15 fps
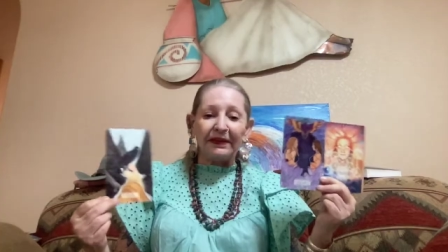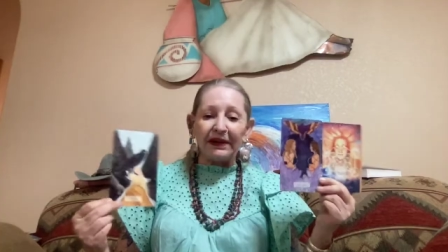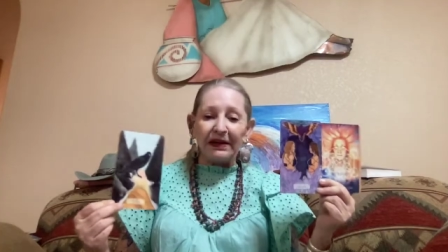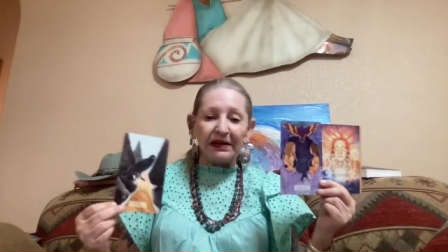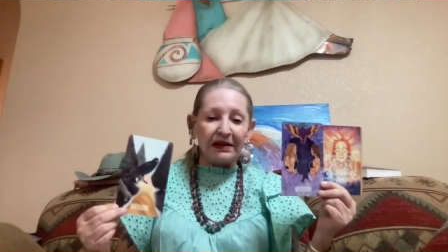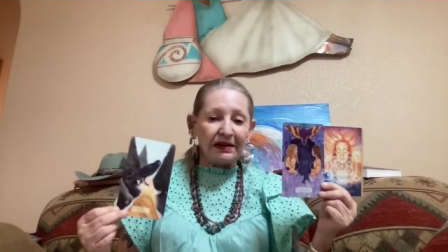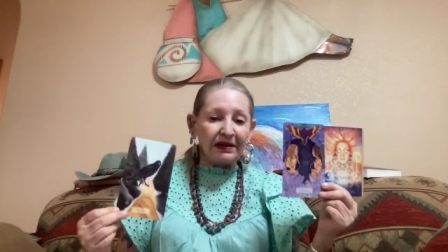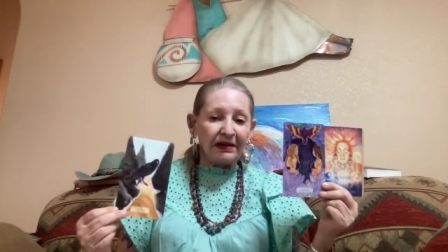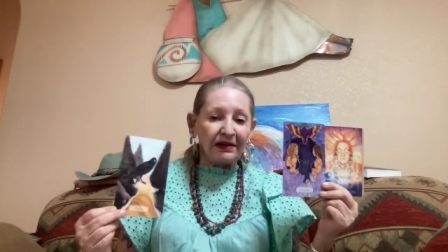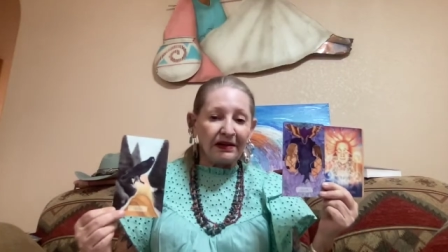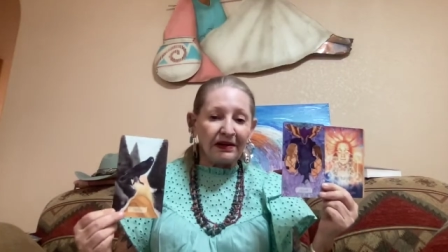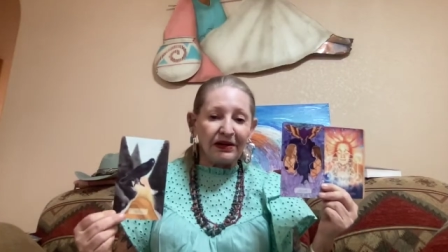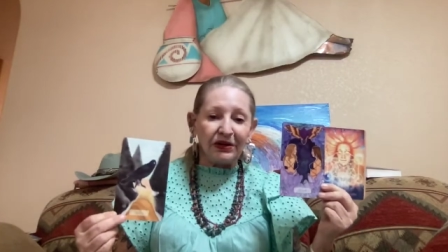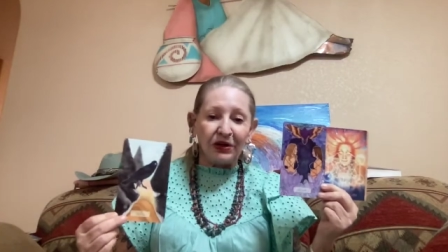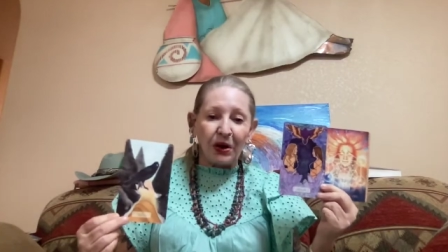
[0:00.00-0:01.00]
the,
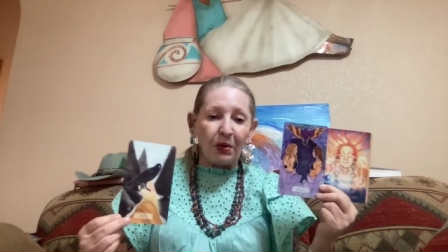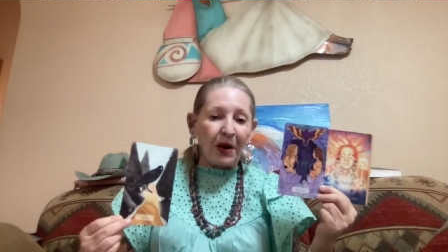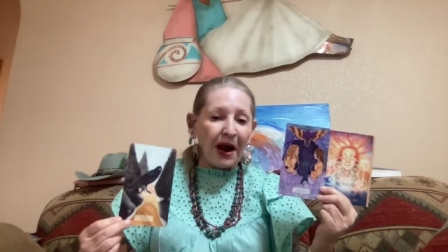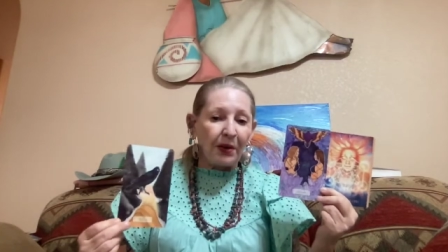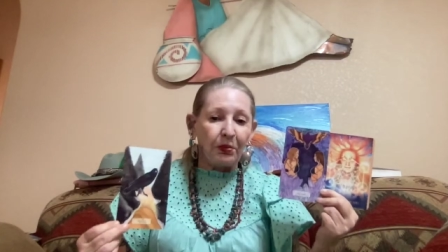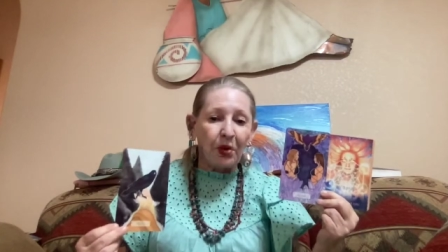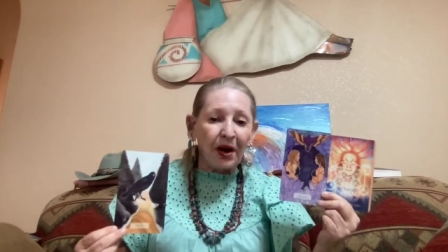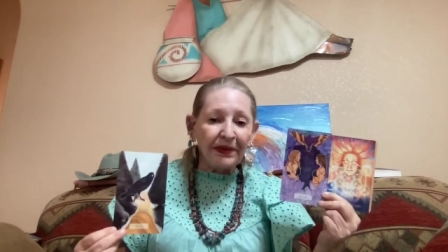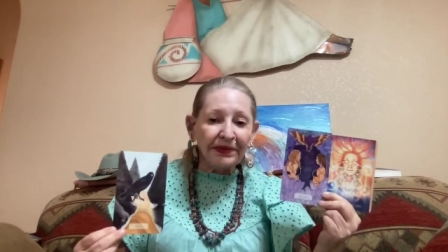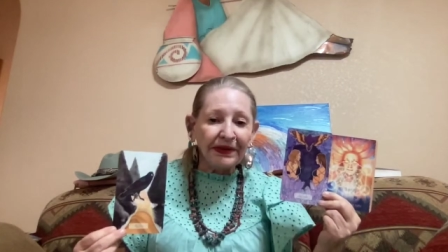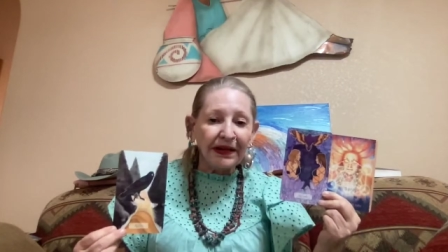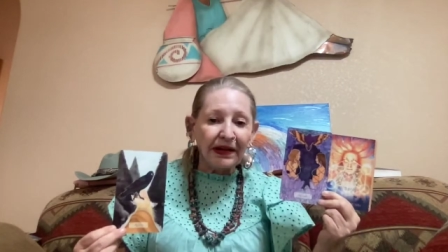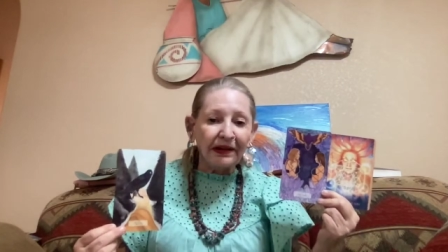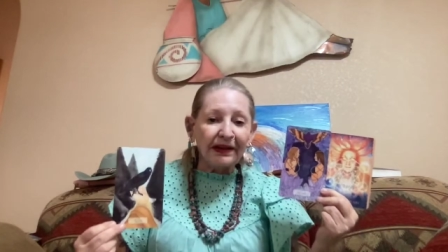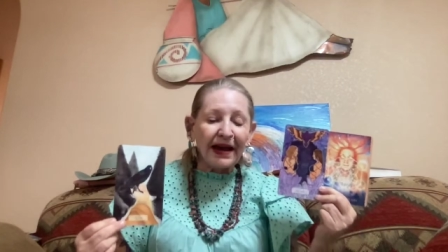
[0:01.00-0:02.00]
you know, I won
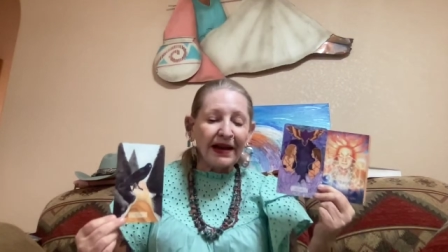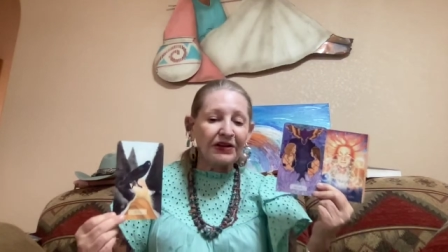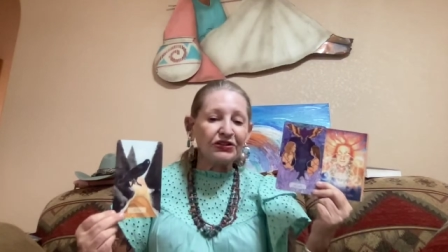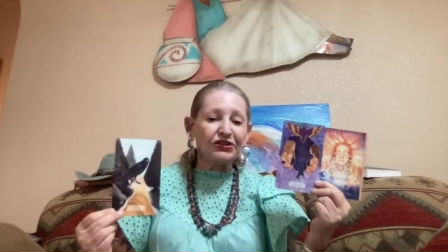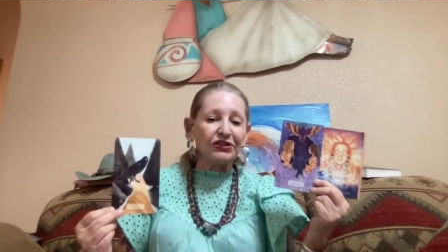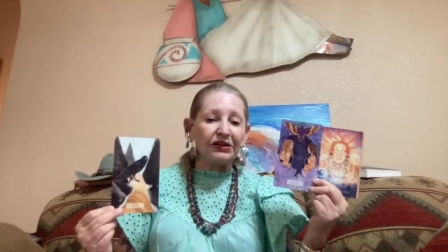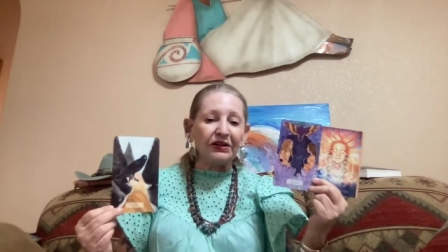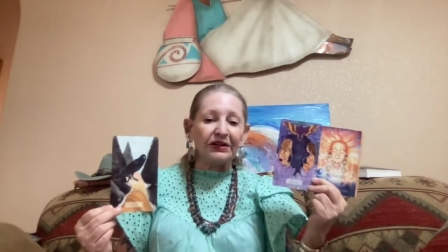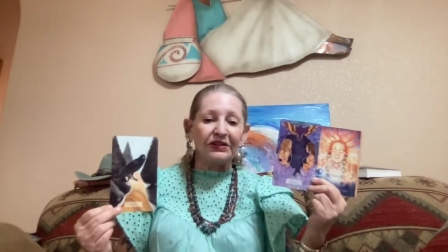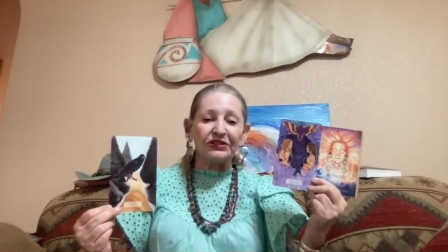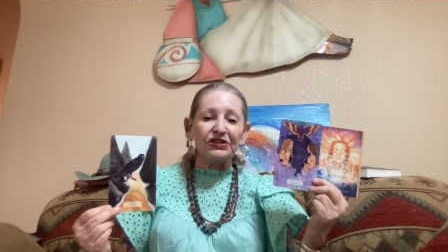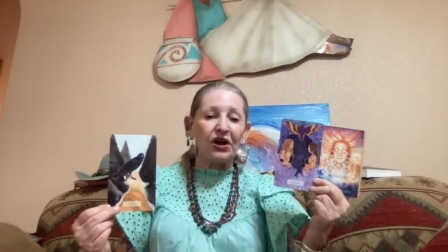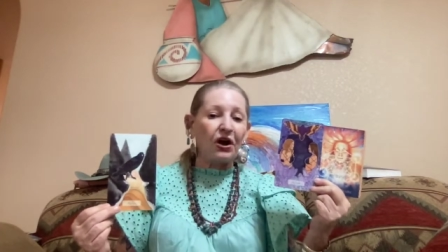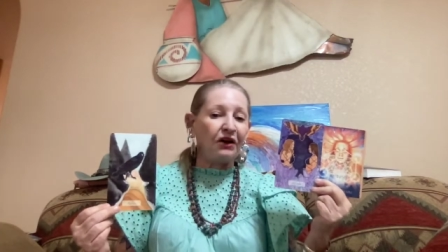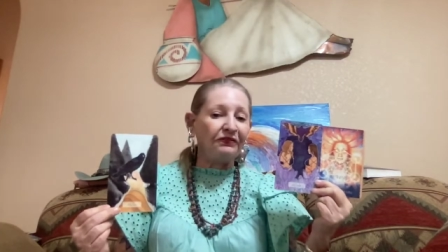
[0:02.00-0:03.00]
the election,
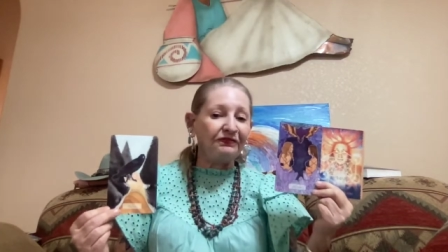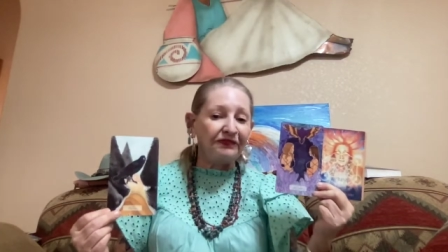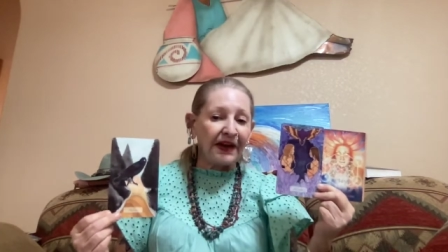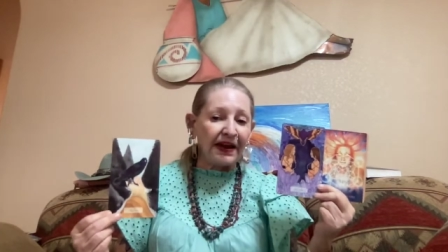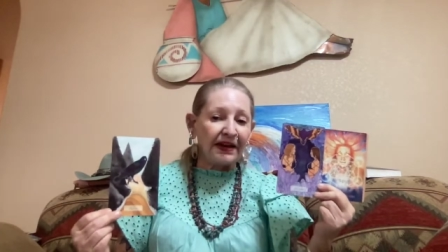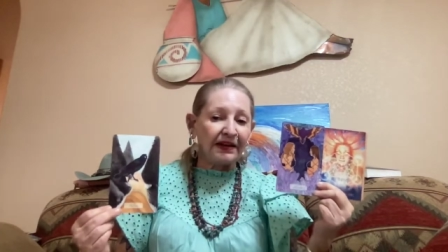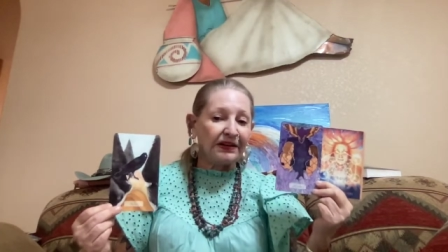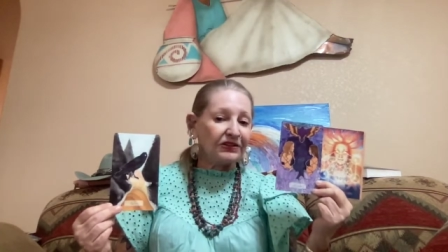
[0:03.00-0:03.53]
it's all fake,